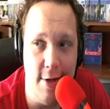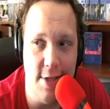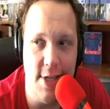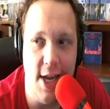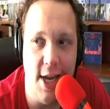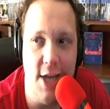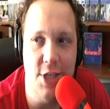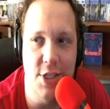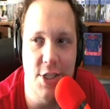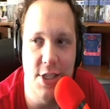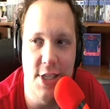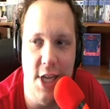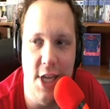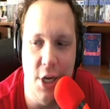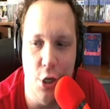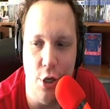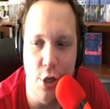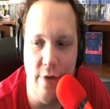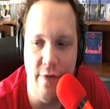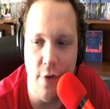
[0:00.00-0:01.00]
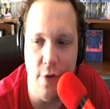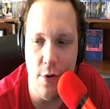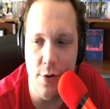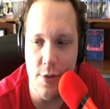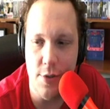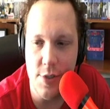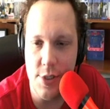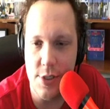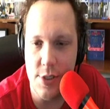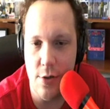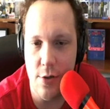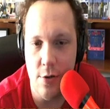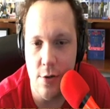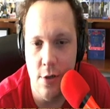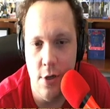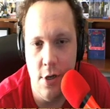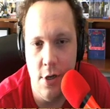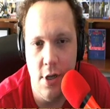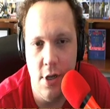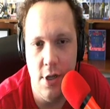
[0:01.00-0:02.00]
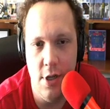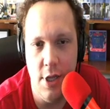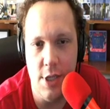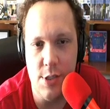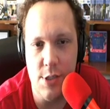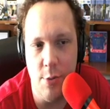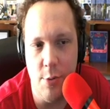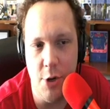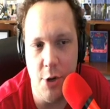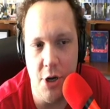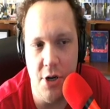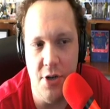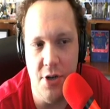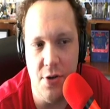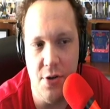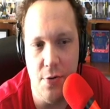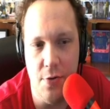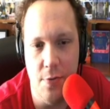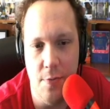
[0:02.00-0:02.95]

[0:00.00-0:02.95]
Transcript: to actually take good photos. So that's what we're going to do.